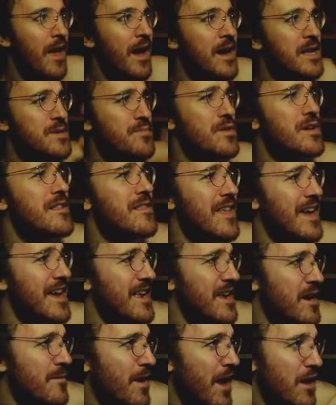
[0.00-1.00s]
I split
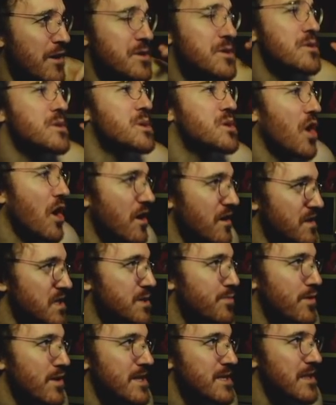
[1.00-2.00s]
late here, but I also started the
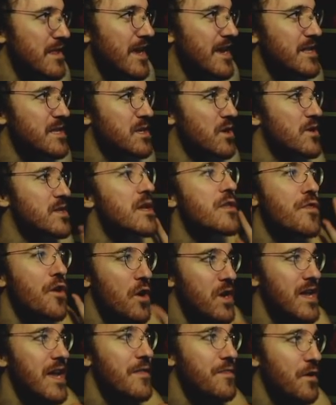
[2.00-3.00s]
splits late, so it's a
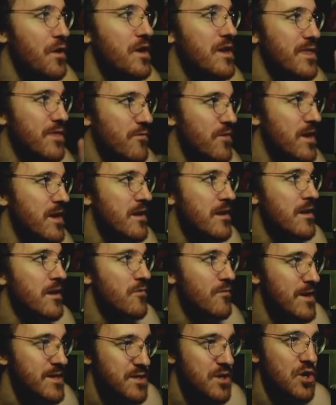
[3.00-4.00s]
38-33,
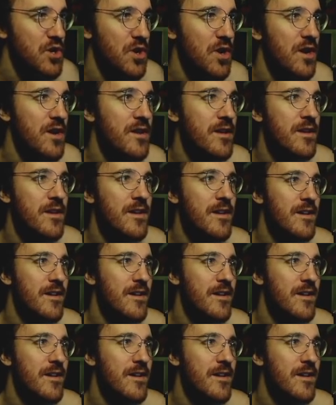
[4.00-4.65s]
rest assured.